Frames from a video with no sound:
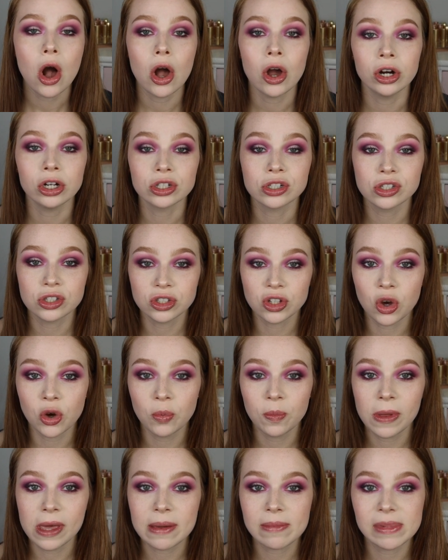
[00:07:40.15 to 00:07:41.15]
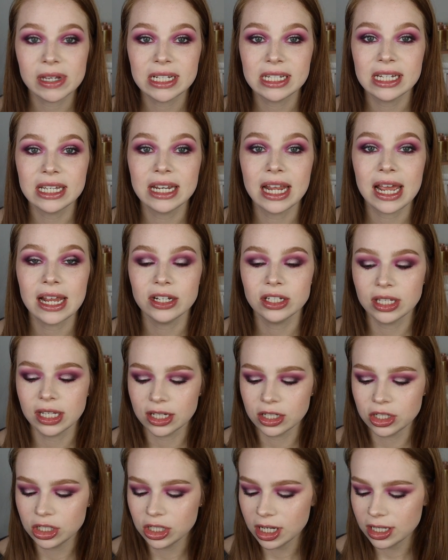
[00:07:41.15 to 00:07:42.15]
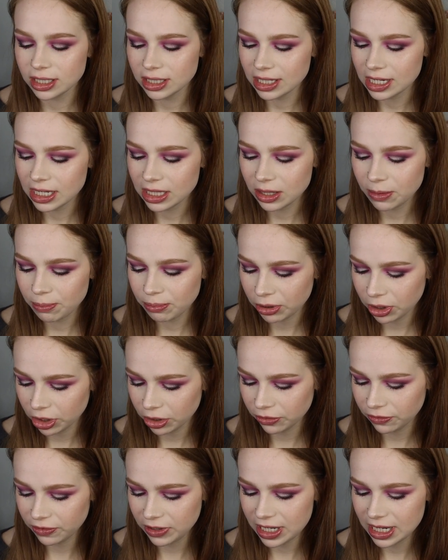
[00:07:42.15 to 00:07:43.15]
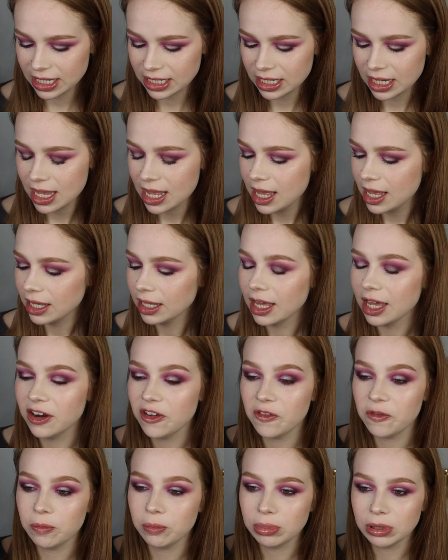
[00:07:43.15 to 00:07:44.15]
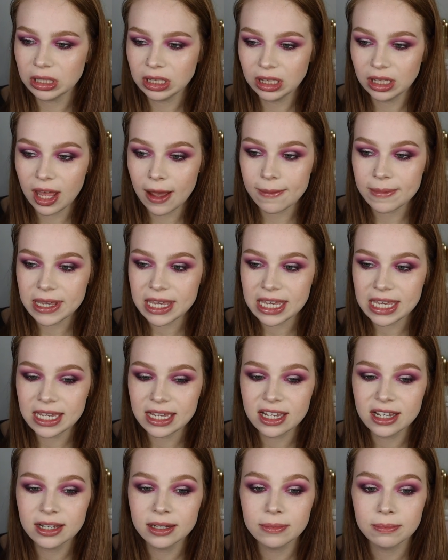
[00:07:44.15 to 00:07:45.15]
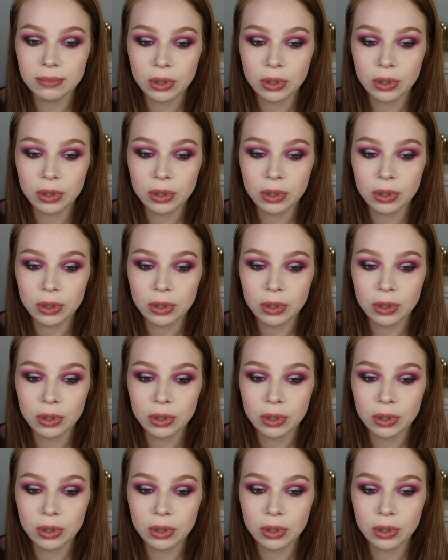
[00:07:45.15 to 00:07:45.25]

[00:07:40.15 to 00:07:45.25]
are so pigmented and like just like the perfect kind of plummy,